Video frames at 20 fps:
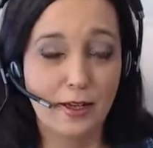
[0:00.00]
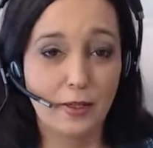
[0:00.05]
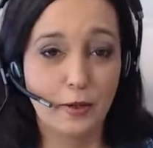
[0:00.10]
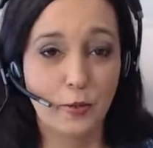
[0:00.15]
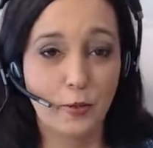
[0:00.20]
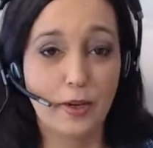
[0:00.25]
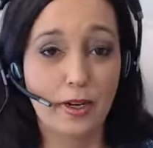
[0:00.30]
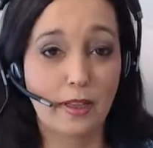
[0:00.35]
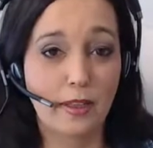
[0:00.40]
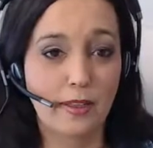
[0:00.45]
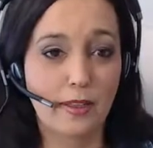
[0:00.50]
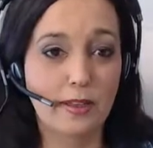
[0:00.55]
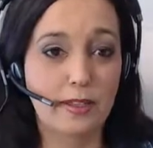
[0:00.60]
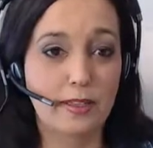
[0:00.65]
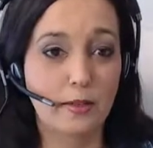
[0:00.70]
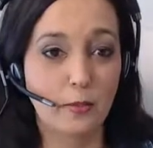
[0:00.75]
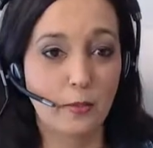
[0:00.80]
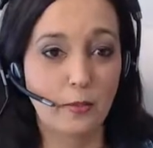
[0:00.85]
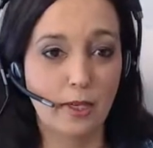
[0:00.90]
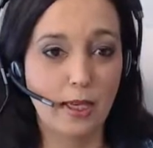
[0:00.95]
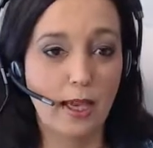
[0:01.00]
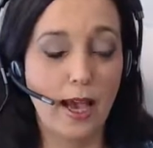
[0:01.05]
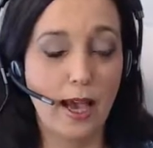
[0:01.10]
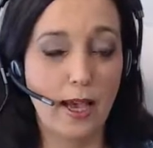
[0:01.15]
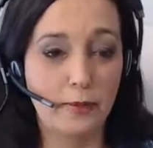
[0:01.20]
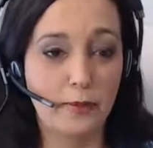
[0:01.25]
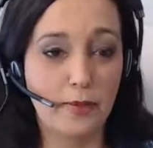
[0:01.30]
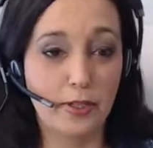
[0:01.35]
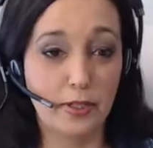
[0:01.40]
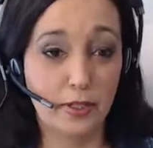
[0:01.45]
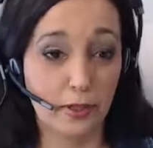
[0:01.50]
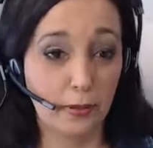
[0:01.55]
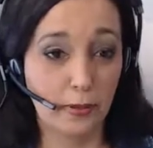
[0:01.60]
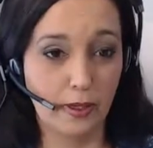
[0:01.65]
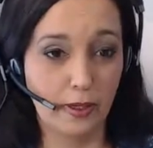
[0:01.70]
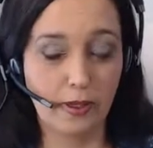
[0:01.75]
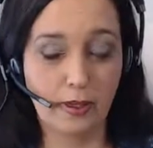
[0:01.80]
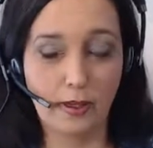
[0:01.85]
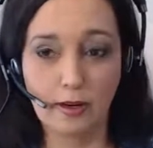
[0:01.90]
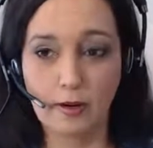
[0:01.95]
one of the things that we had been
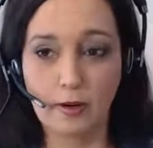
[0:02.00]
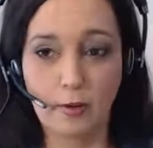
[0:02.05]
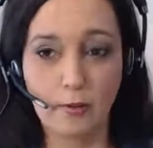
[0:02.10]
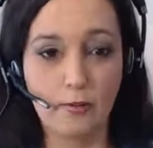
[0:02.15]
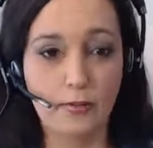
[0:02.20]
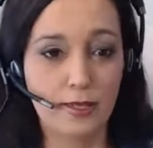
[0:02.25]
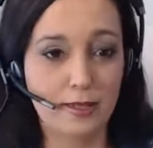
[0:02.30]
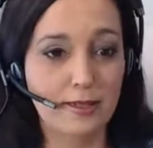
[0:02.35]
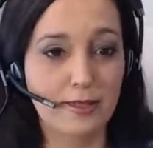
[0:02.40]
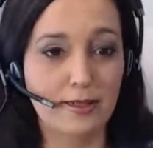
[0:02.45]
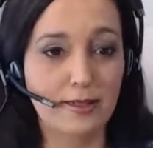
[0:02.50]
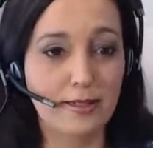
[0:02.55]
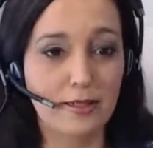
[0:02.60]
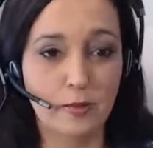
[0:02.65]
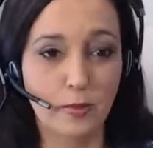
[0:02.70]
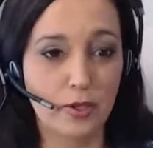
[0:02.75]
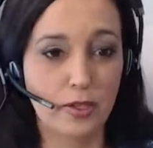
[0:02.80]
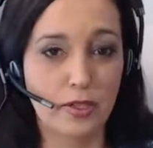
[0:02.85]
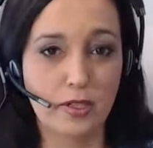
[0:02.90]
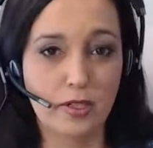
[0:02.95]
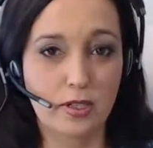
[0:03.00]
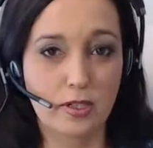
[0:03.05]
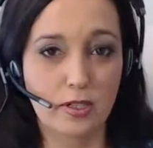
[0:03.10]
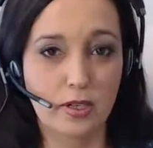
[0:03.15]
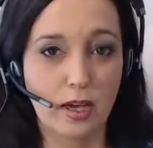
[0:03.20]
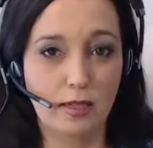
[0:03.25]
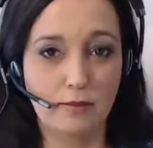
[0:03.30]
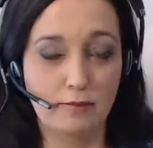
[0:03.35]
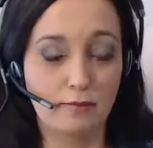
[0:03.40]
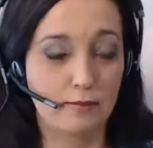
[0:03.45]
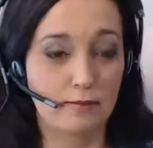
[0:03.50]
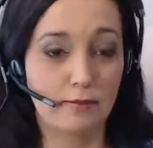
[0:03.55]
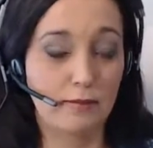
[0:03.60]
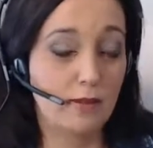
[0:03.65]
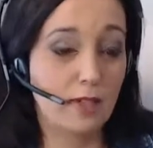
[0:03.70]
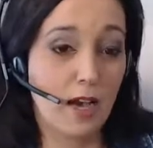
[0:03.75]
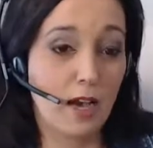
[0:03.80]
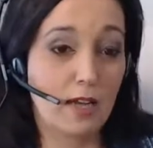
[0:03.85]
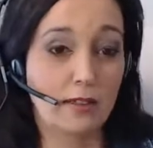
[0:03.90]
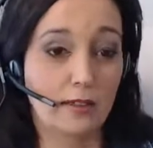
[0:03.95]
doing in our own business, which I'm
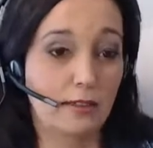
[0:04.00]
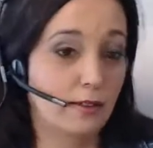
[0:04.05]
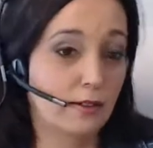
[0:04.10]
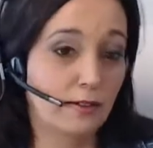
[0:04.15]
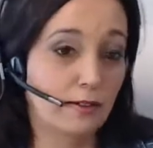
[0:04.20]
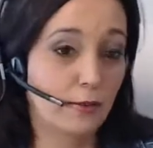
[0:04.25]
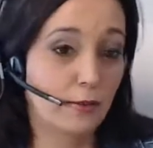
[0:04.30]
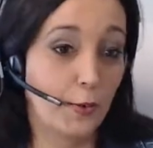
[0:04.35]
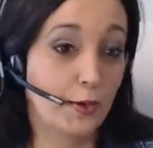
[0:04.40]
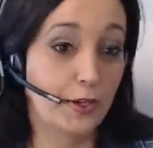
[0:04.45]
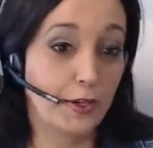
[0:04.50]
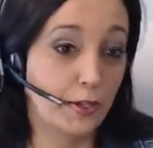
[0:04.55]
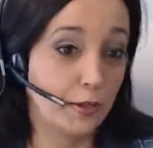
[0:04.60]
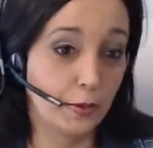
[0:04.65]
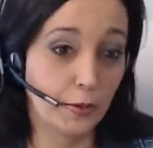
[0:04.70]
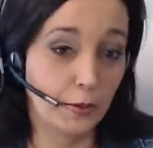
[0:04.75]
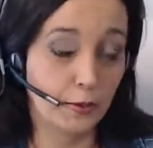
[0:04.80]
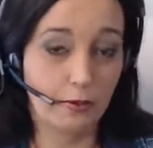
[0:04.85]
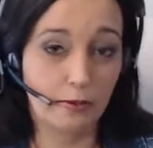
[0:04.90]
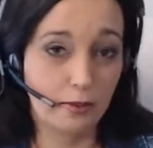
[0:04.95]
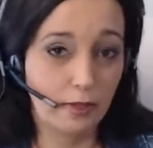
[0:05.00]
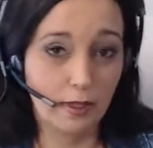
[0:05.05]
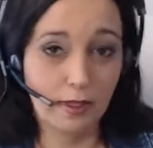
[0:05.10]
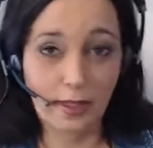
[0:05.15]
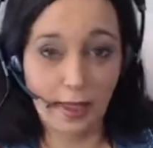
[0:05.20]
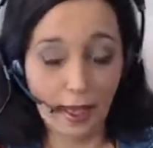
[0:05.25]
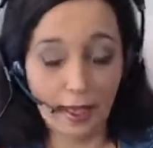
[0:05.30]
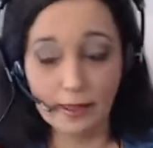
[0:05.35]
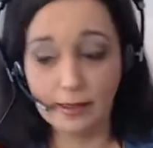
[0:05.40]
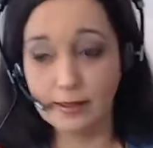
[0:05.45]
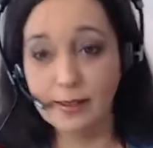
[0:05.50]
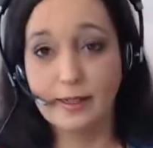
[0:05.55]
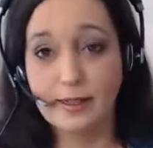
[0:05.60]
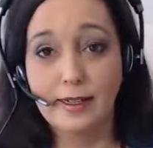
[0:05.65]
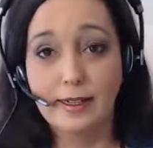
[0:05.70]
not going to do again,